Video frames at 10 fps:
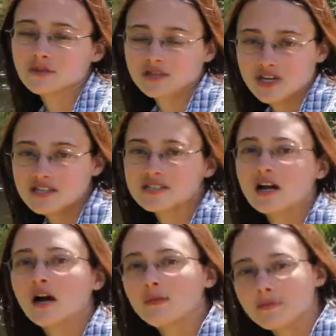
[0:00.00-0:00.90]
So we dressed
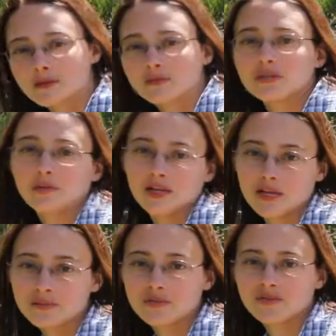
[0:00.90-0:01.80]
up and we went
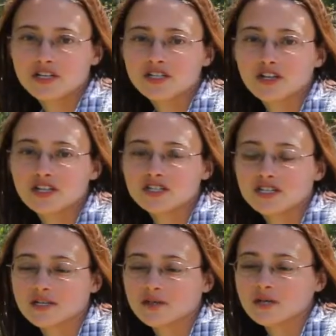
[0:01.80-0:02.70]
up to French
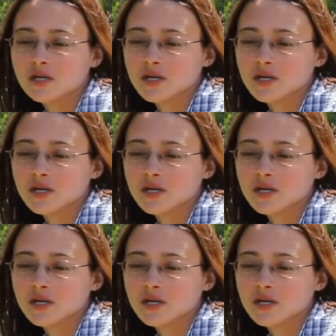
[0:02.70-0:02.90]
Laundry and